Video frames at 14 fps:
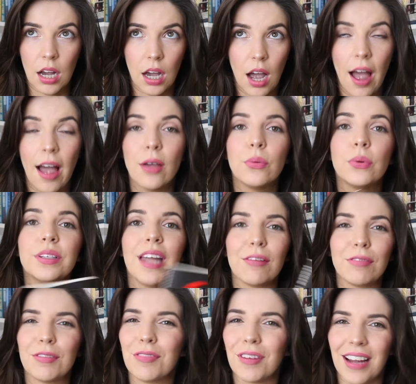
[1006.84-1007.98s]
I will
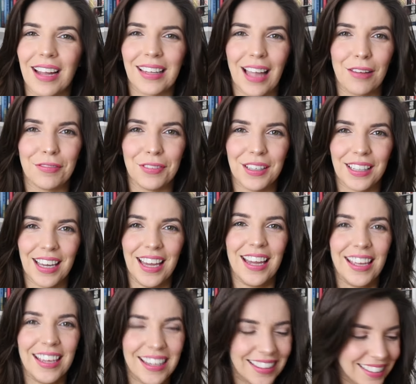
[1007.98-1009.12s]
never forget that
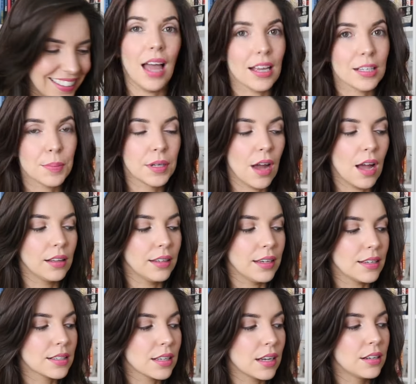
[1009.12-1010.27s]
feeling. Last but not
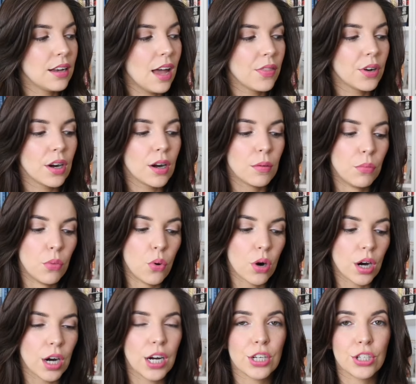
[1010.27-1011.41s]
least, another
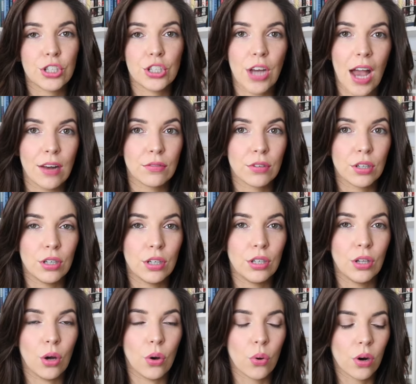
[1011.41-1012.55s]
more
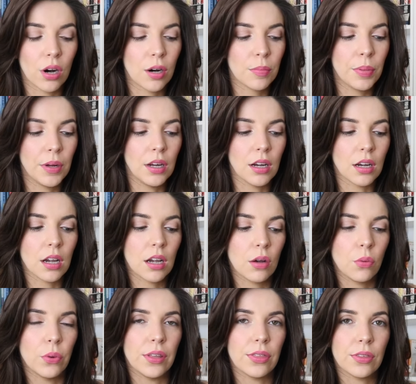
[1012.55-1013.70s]
general horror book
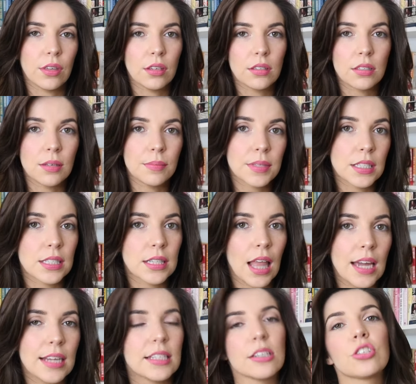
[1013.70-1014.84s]
with some
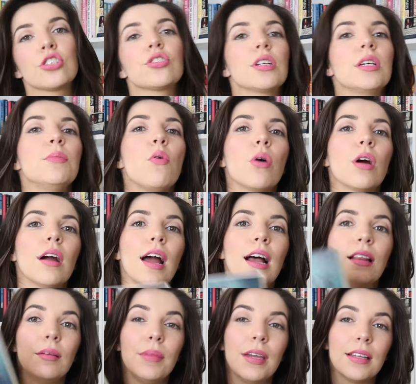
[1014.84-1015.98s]
slight extreme horror
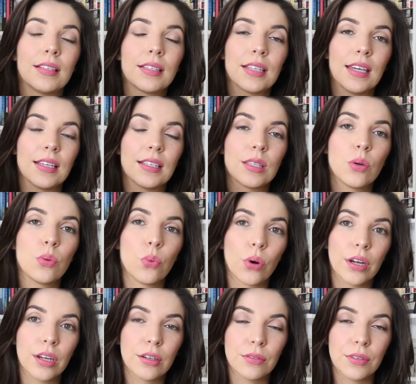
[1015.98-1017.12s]
elements is The
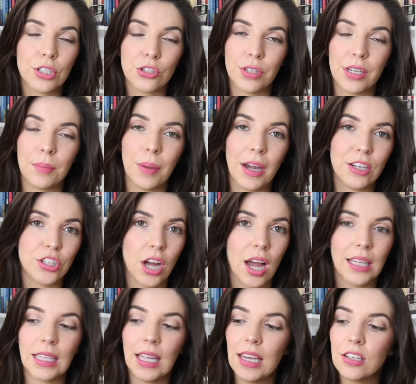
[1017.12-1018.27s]
Warrior Retreat by
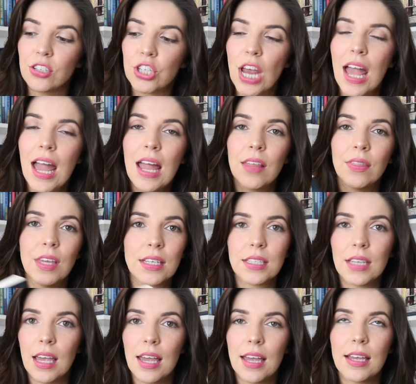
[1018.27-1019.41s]
John Lynch. This
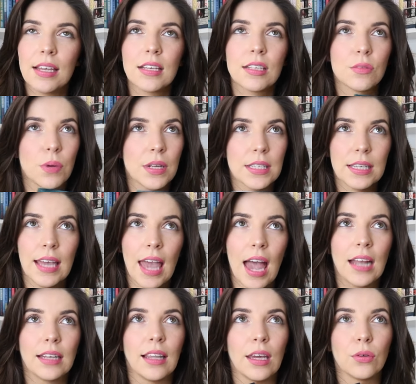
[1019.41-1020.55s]
is, once
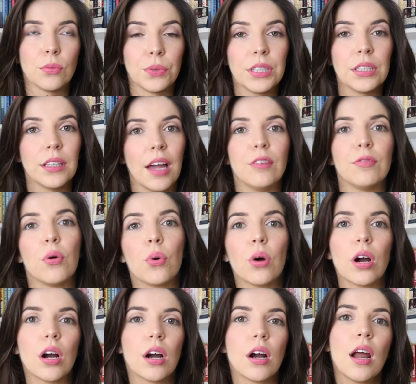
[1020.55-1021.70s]
again, like real life
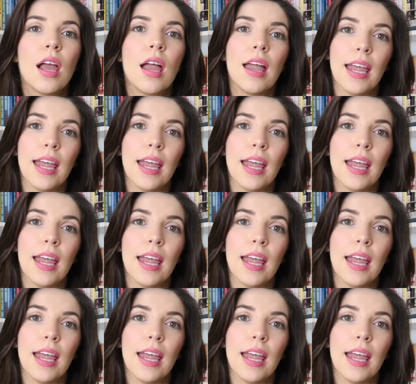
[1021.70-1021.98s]
horror.